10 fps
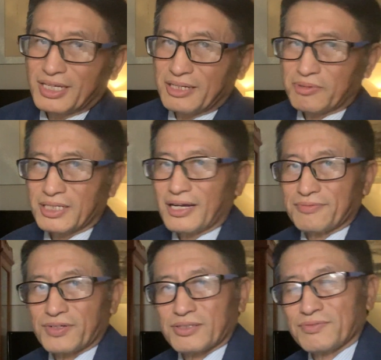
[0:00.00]
Anyway, not
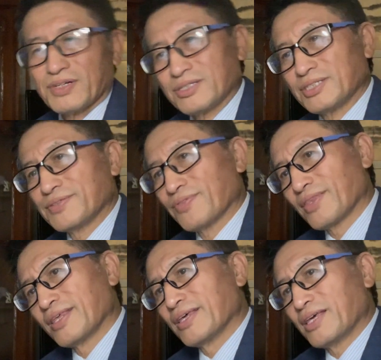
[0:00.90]
very, very
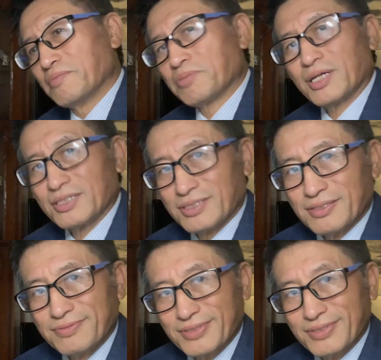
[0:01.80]
impressive.